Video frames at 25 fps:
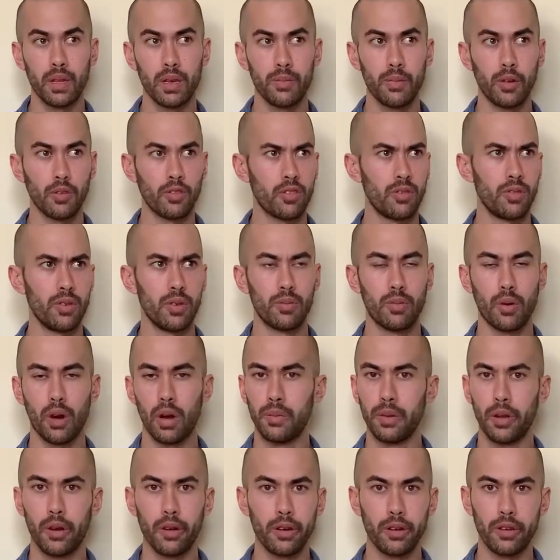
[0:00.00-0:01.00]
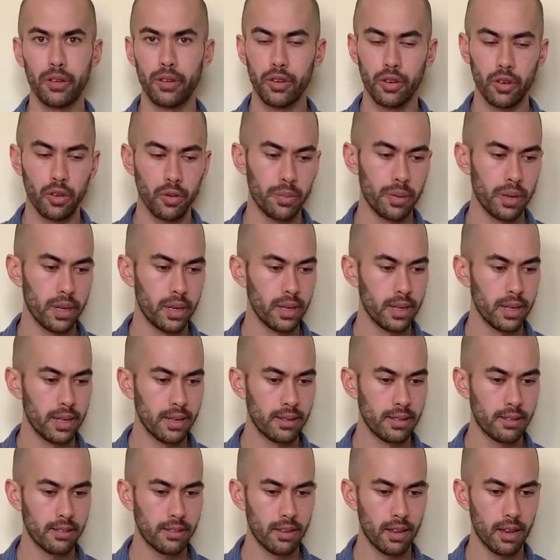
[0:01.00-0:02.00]
most of you probably already do, but
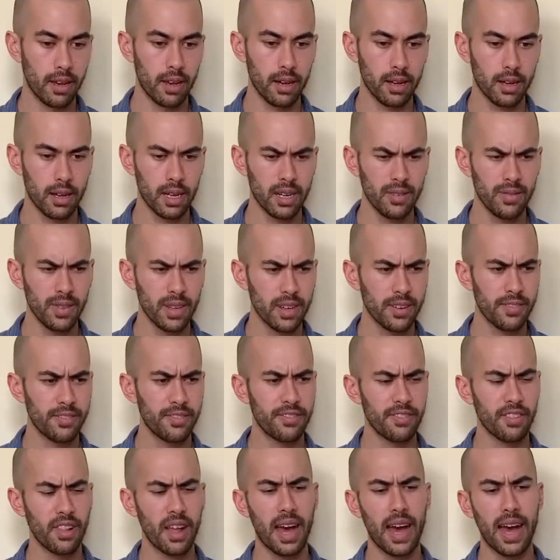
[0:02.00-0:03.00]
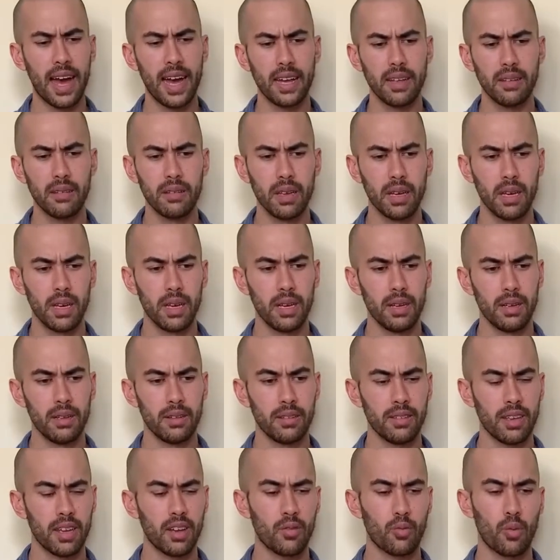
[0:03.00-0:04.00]
it's kind of like a flat,
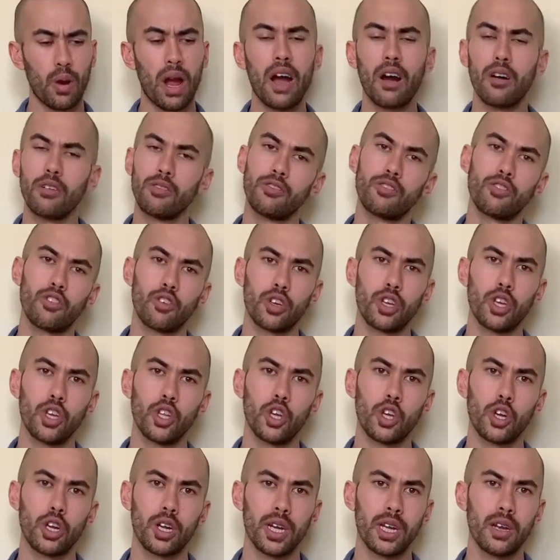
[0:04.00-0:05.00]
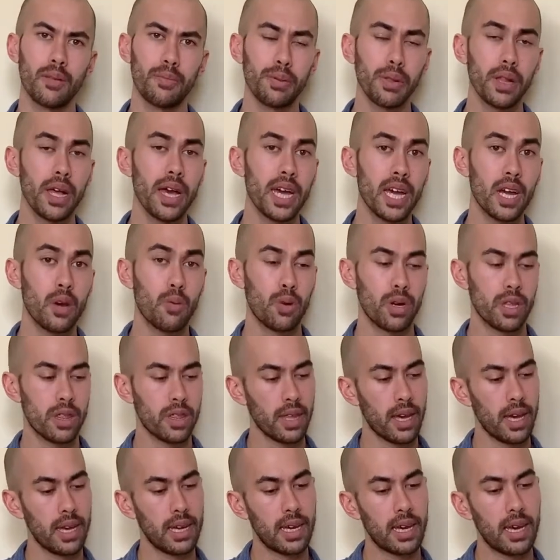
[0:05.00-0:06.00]
it's like a round circular kind of plank with
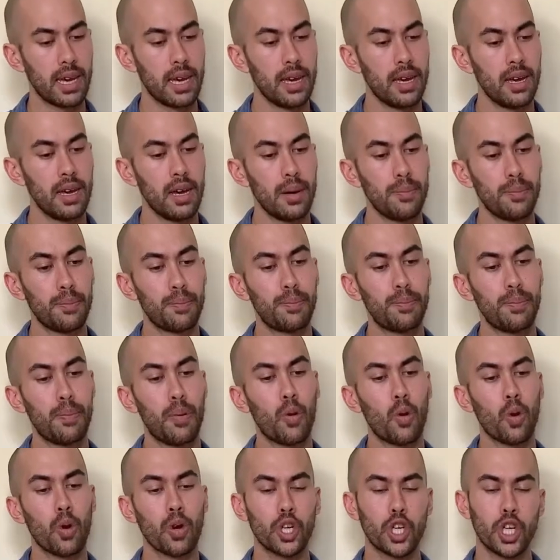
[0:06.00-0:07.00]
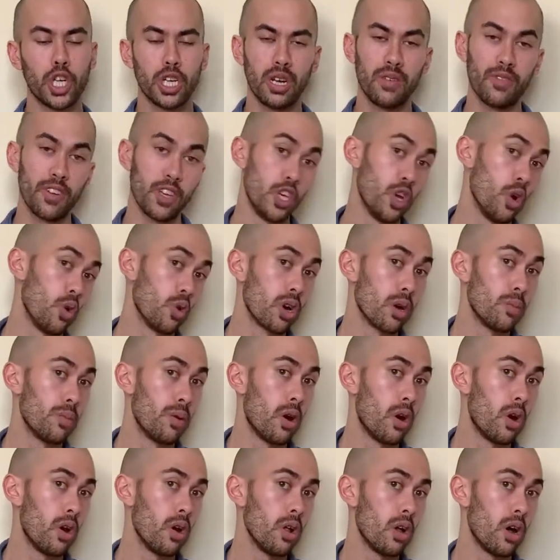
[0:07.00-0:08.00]
like portion of a yoga
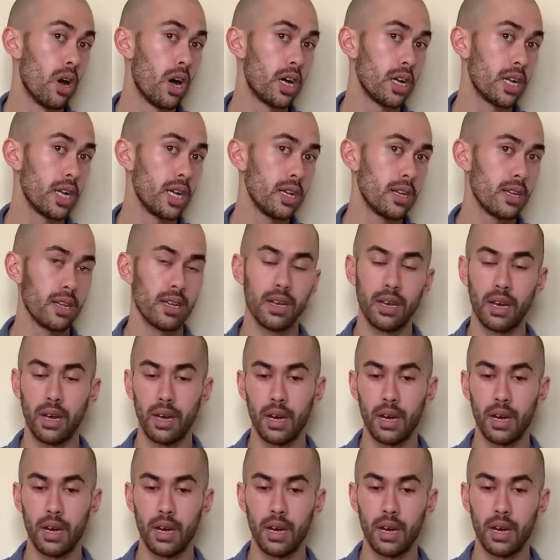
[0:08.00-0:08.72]
ball on it.